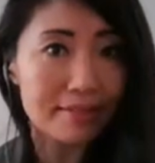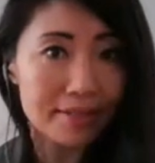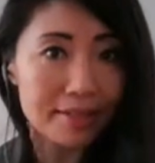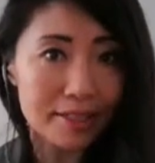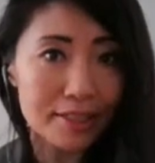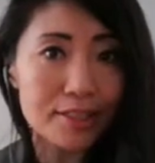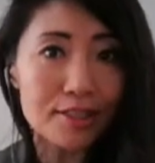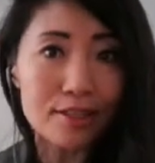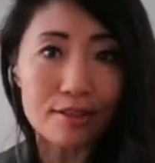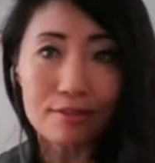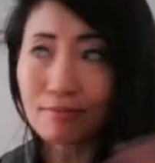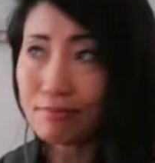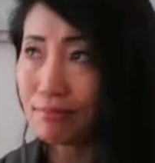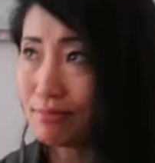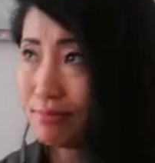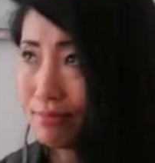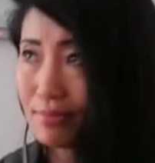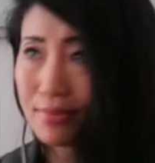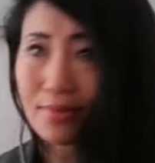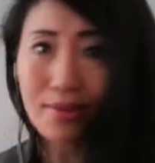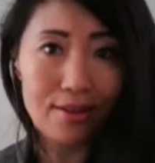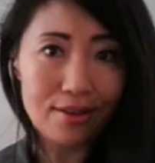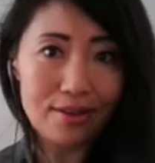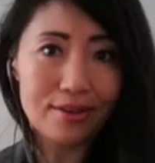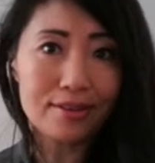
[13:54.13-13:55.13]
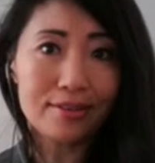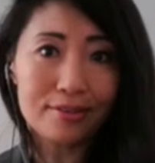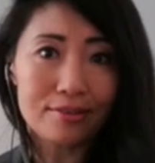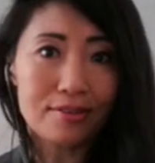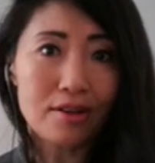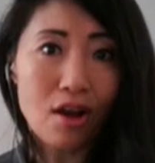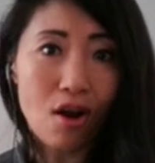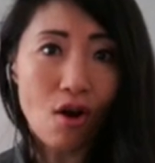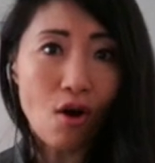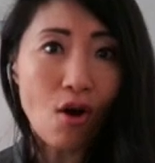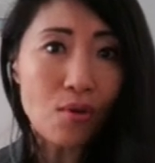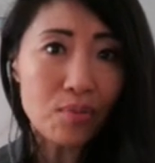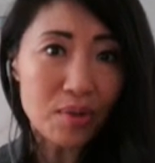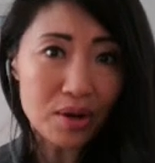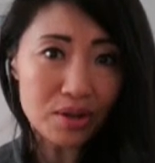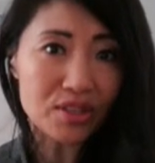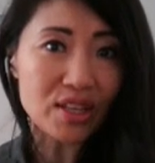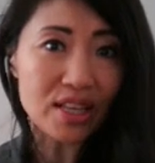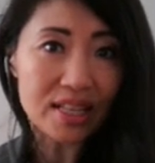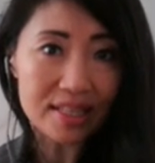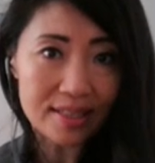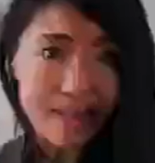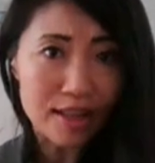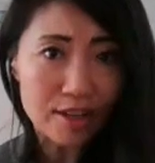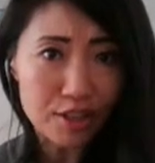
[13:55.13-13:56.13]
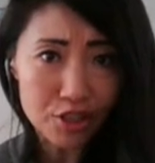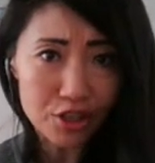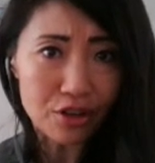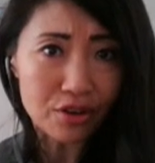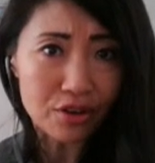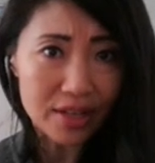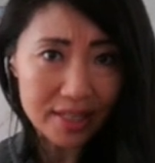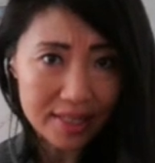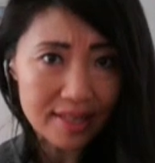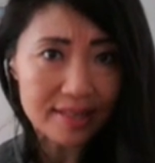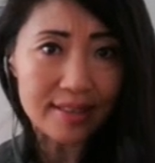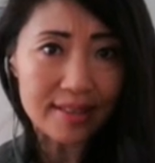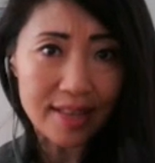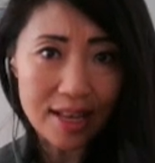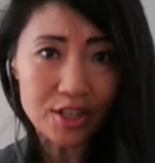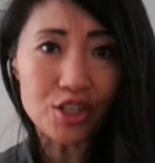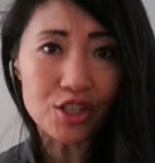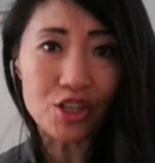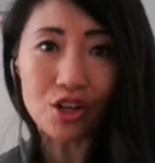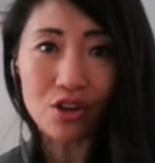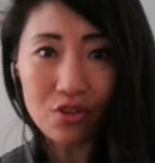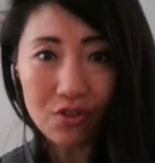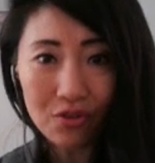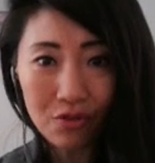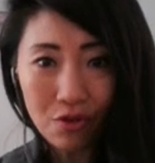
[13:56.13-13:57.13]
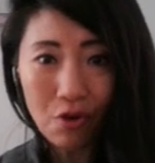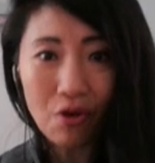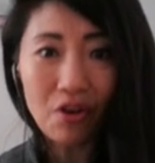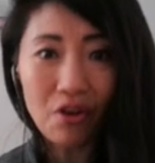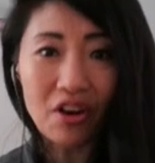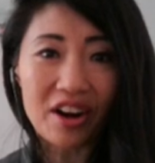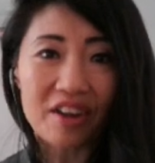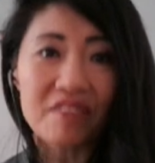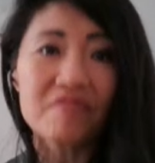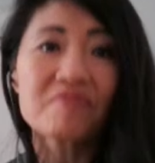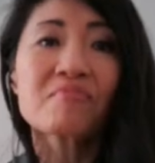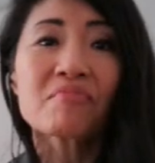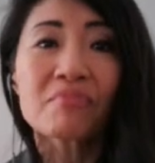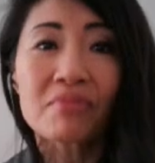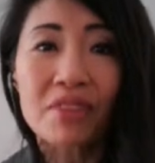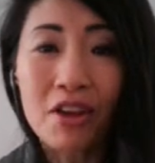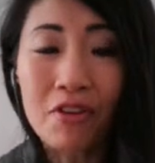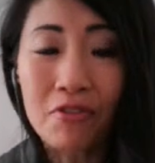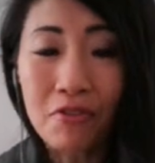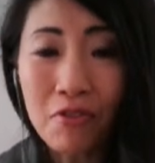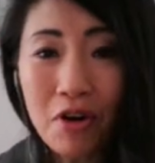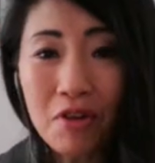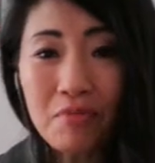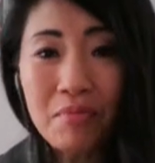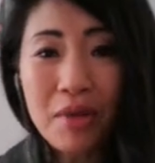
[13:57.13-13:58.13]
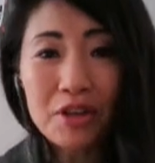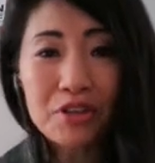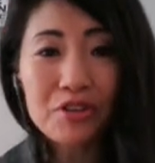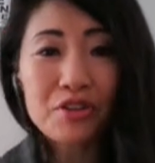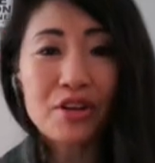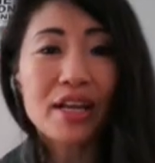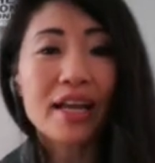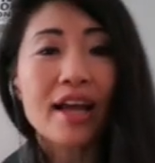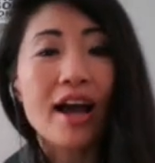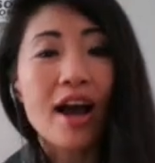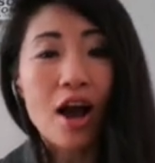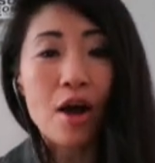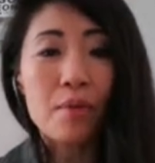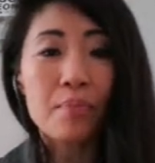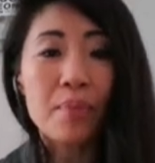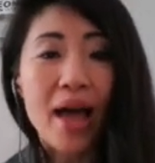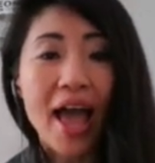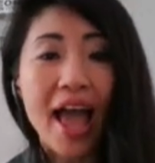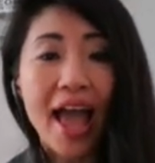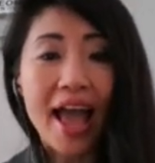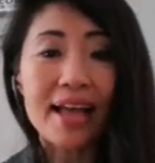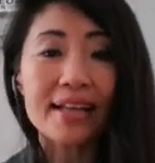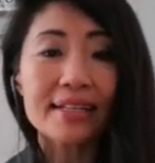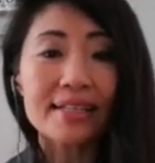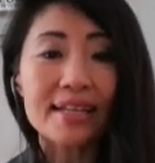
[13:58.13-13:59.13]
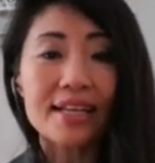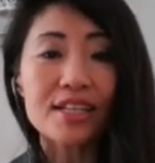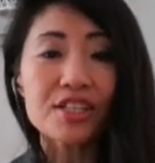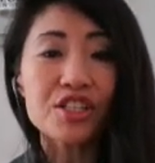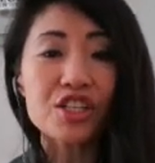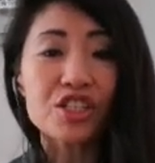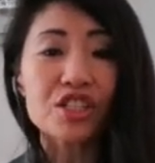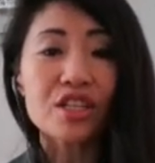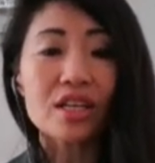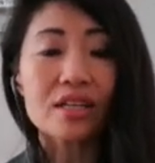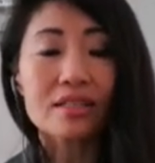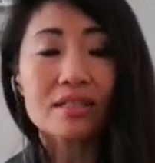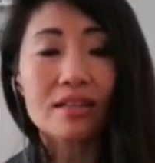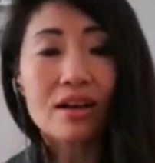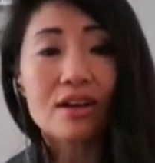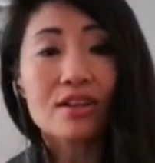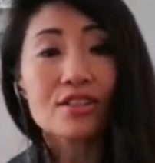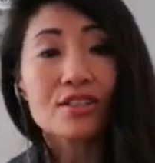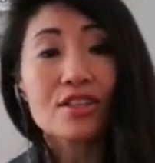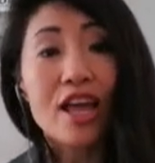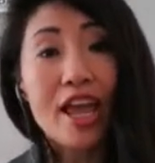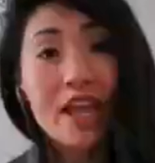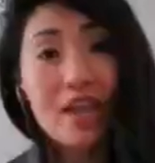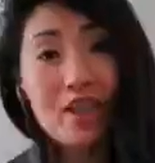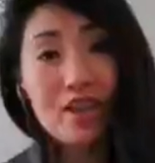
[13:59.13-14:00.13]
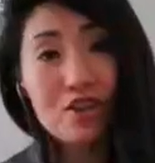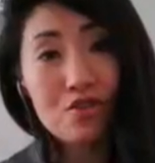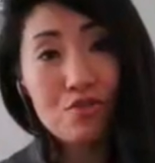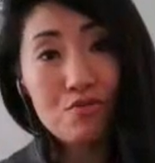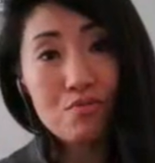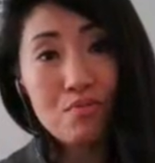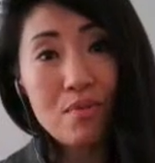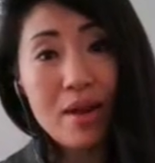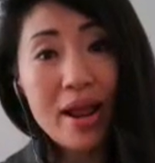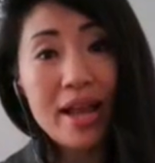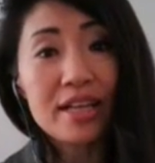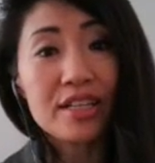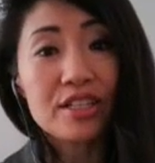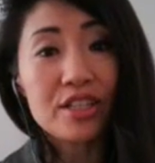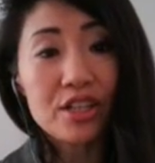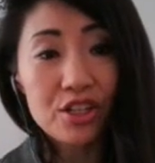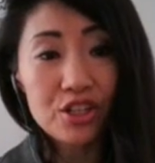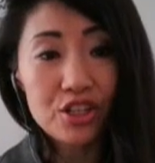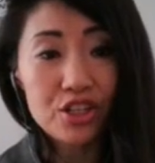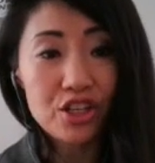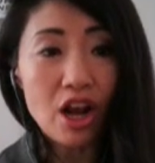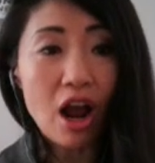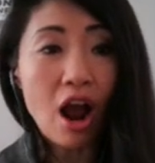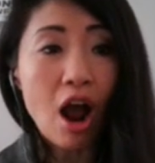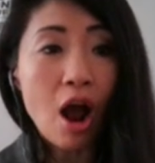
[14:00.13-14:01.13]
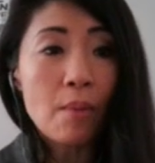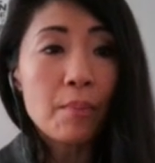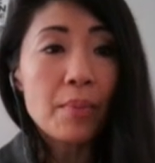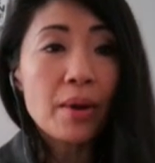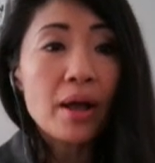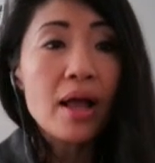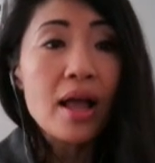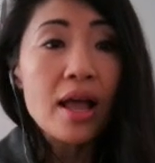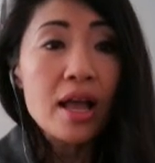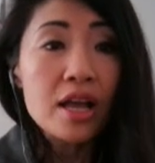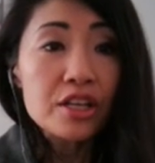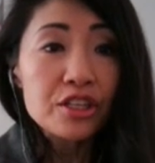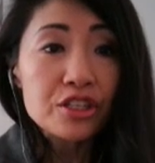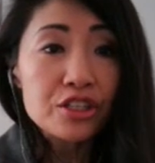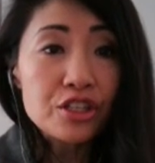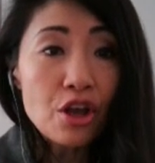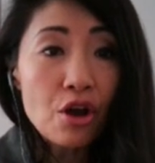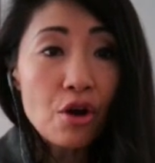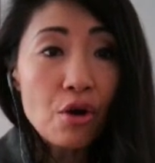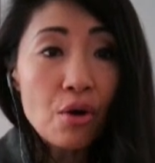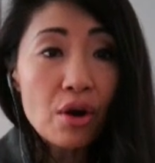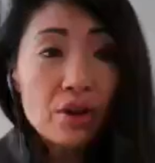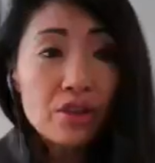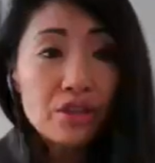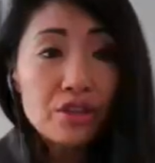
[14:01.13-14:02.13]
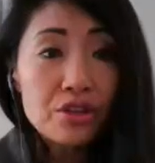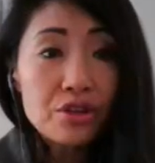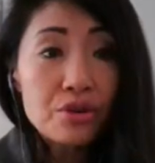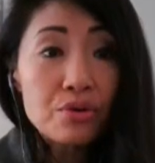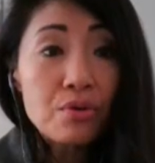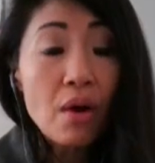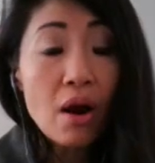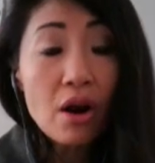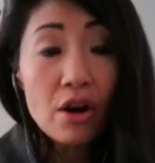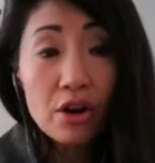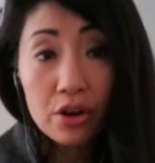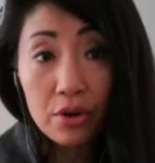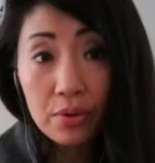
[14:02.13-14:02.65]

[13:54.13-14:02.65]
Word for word: it's almost essential. It's essential for a measuring cup, and it just does a great job. So you are